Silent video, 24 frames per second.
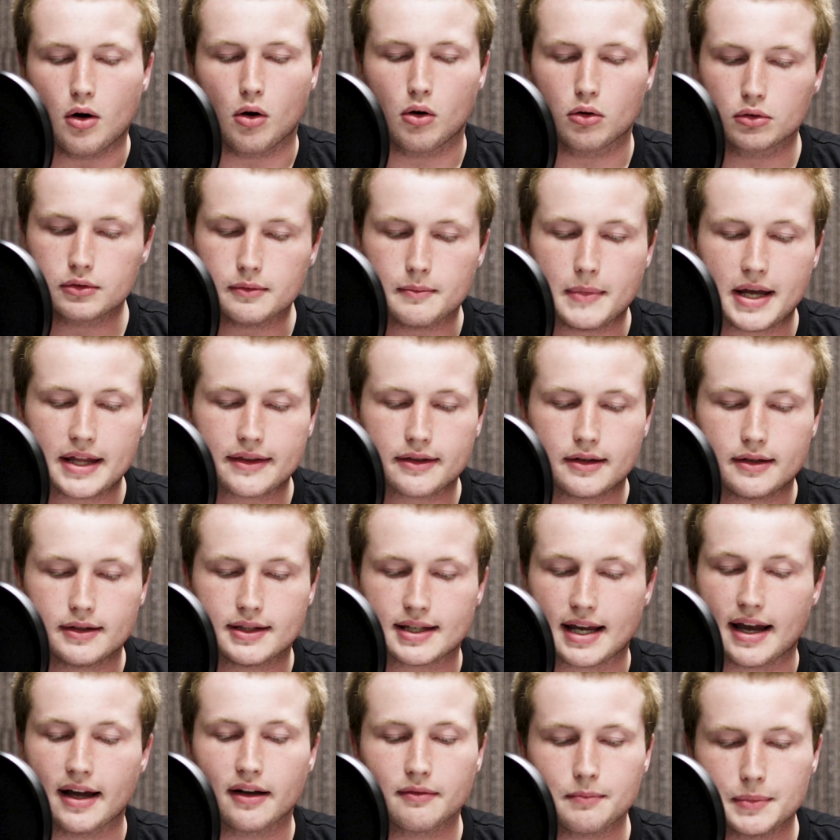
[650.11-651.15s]
Old
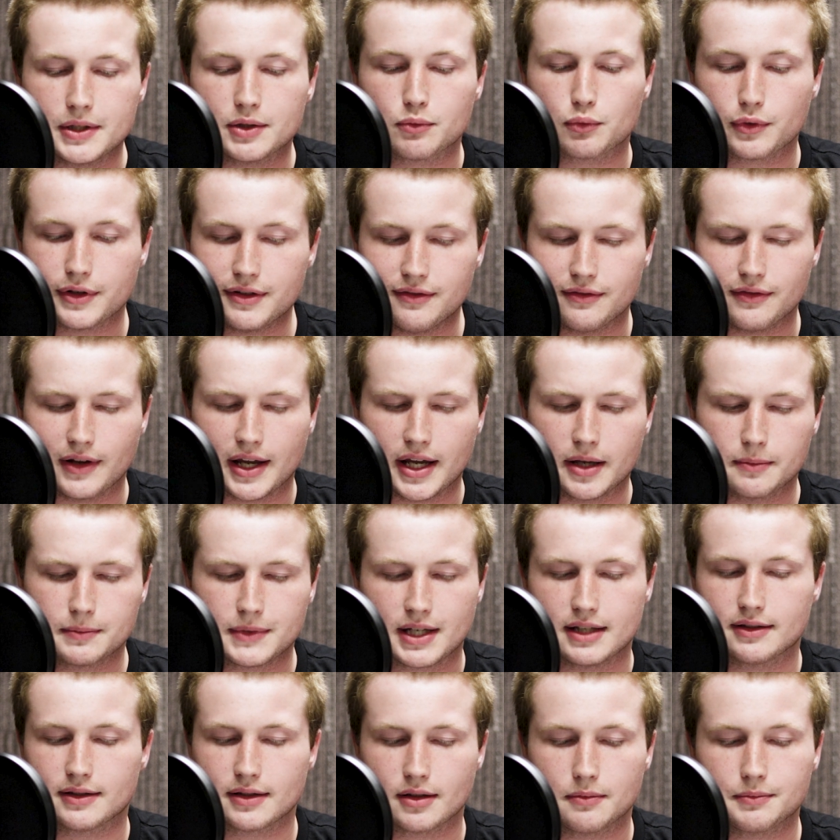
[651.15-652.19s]
methods have been
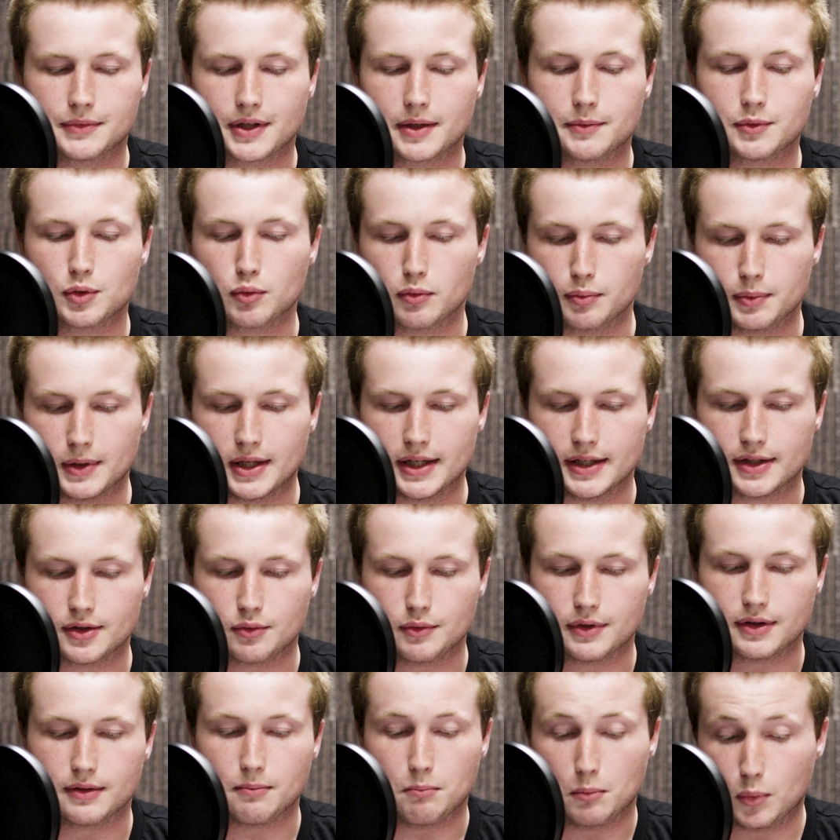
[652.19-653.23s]
revamped and sometimes
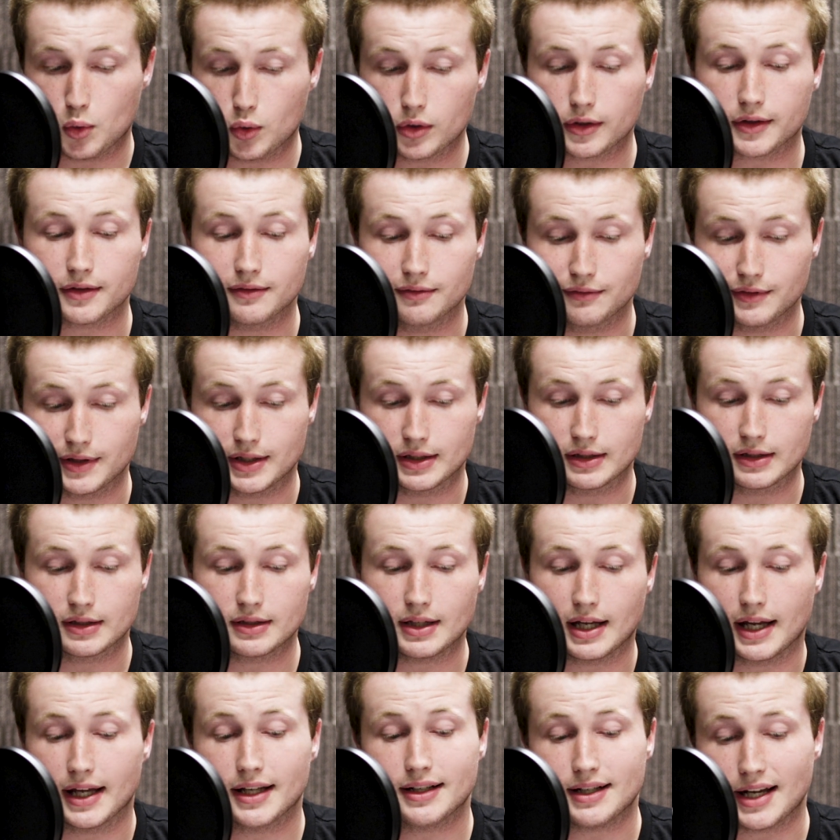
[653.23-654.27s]
replaced with more
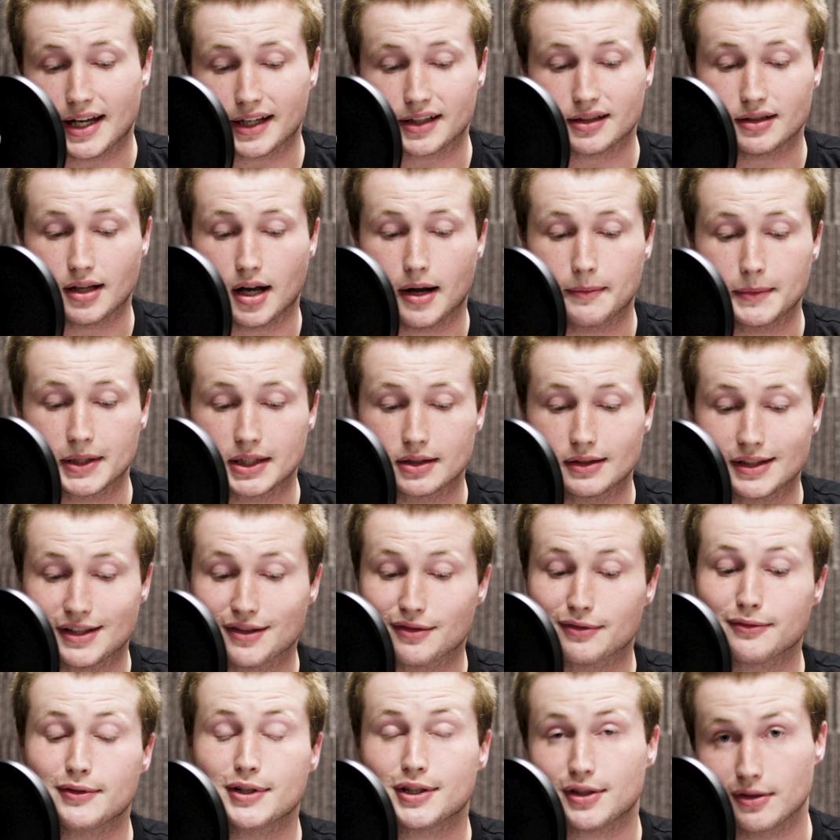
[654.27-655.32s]
convenient and
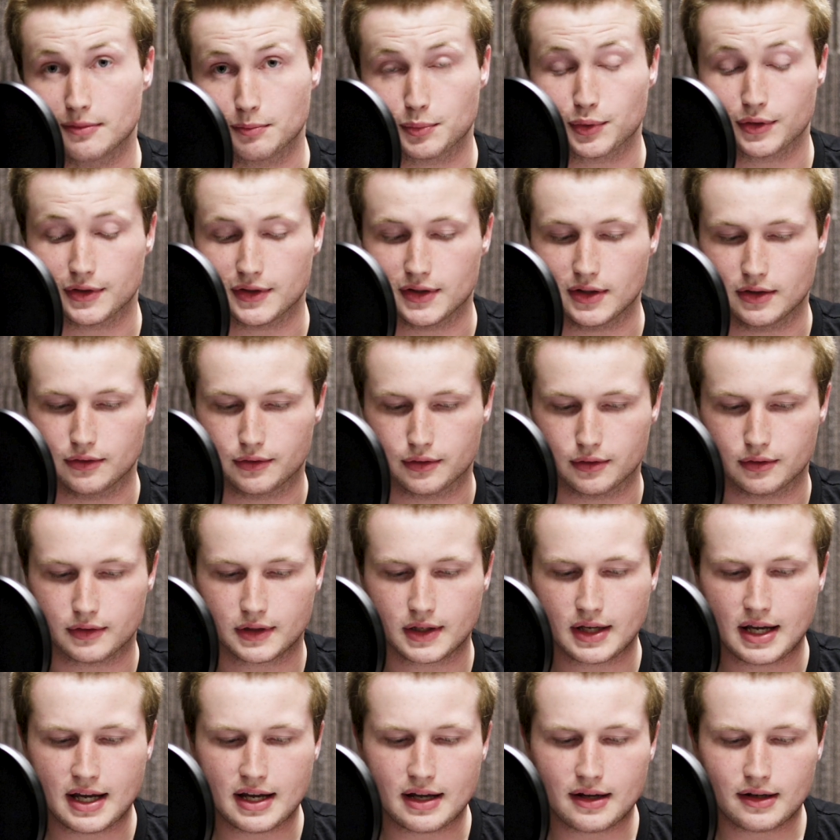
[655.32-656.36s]
economically efficient
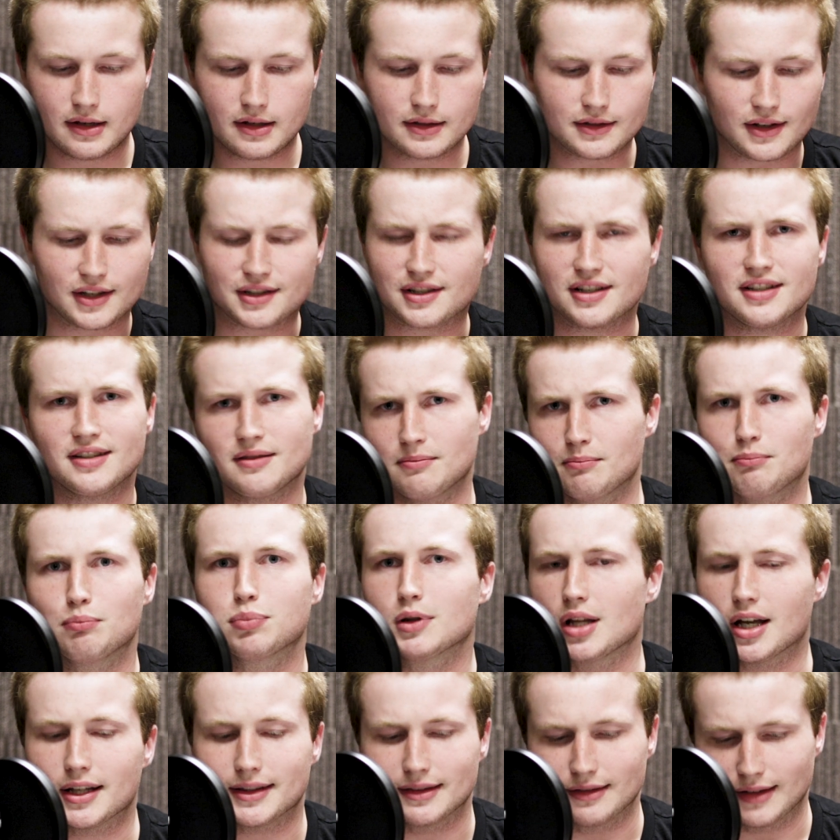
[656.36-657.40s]
procedures, such as
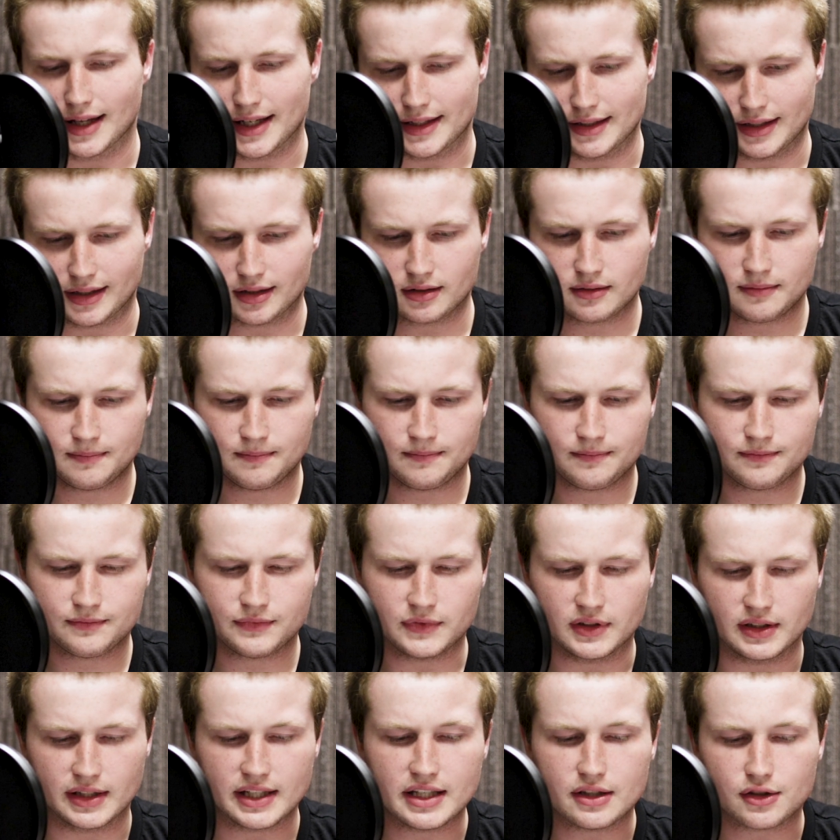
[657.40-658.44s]
bloodletting.
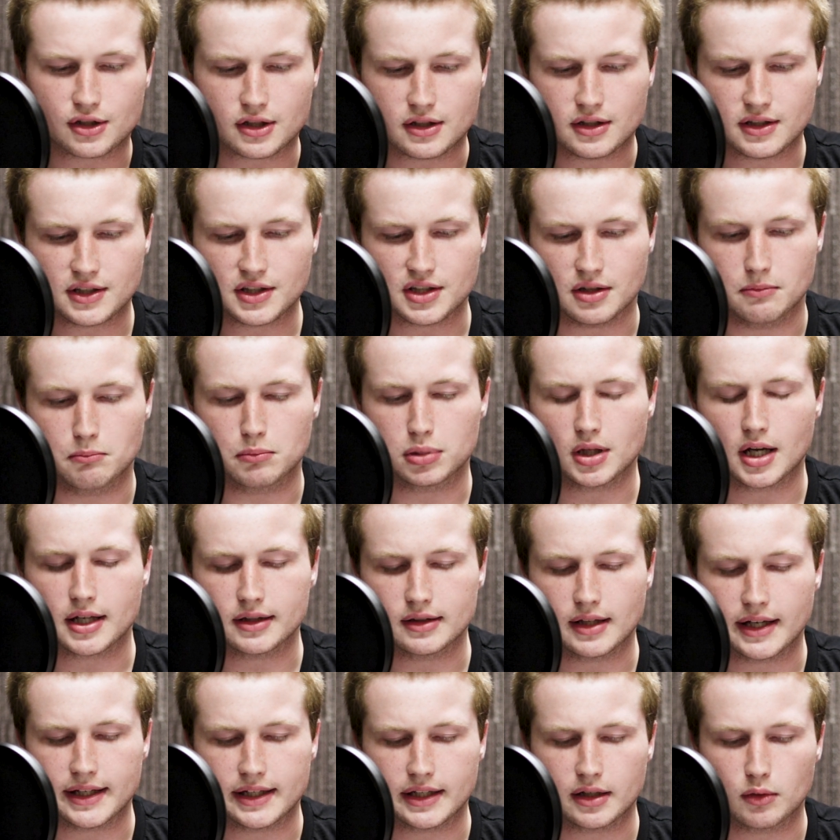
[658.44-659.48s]
Leeches and
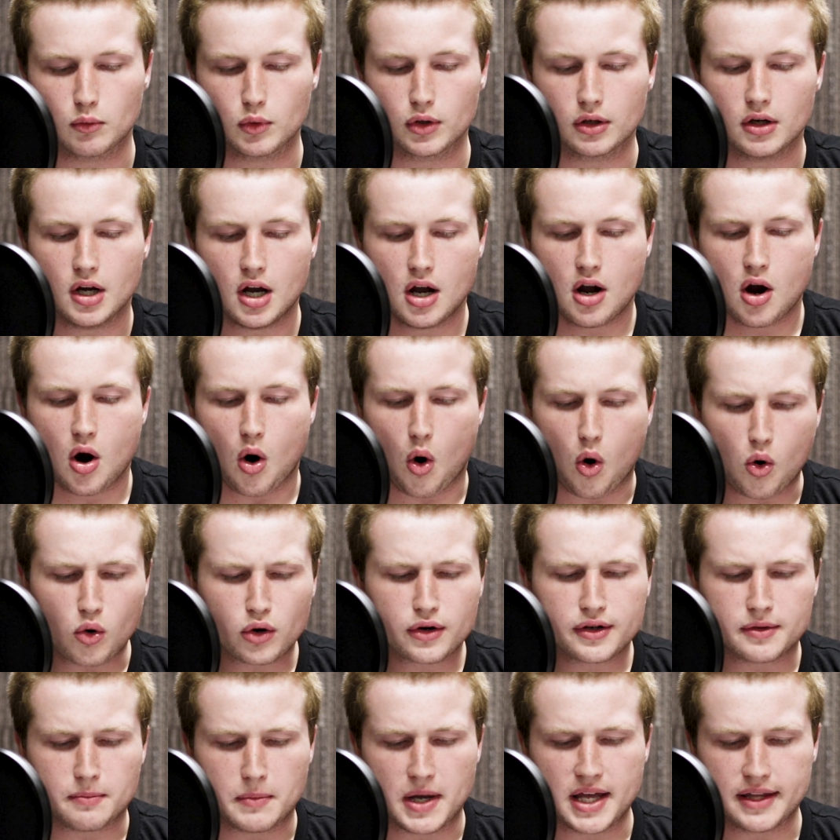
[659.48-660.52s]
bloodletting were
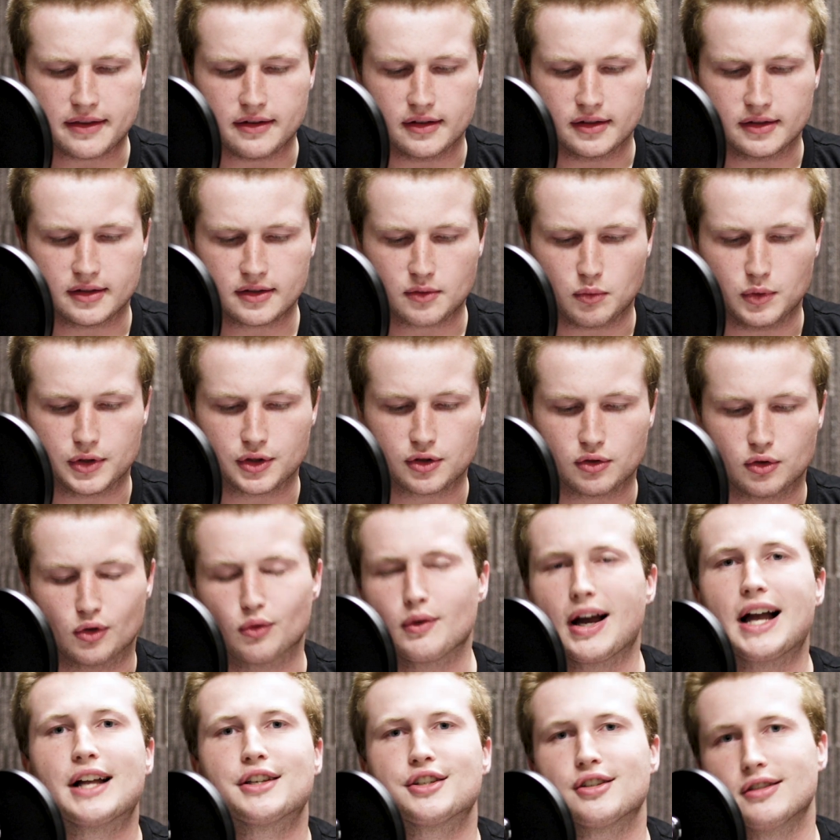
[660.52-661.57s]
horrid methods which
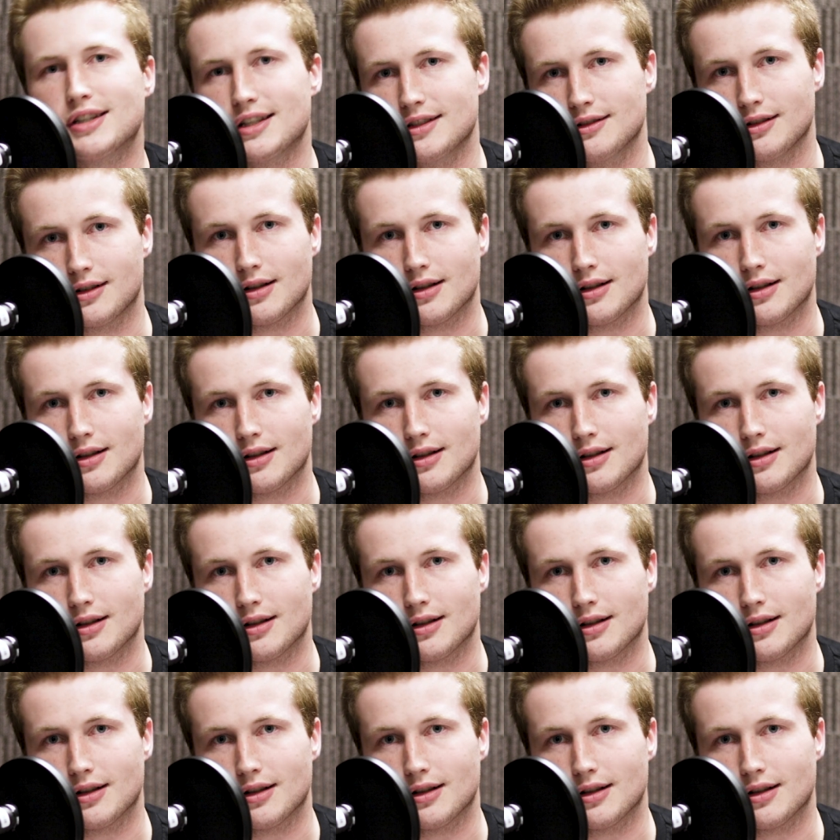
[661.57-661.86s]
gradually